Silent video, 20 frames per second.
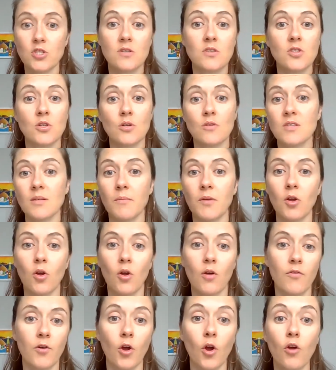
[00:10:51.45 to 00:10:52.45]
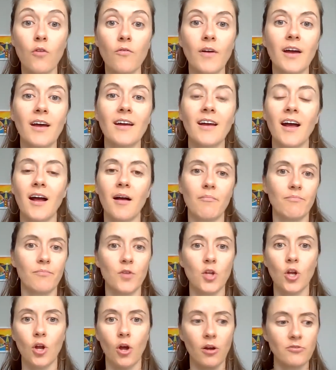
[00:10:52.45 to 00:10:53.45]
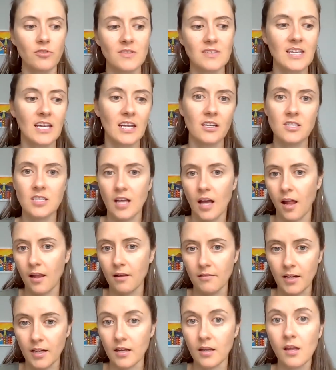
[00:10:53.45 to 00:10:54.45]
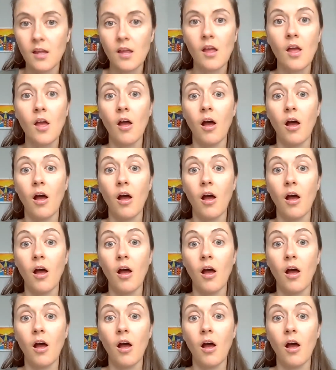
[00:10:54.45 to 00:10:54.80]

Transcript: just do something over and over. You know, I'll just get into colouring.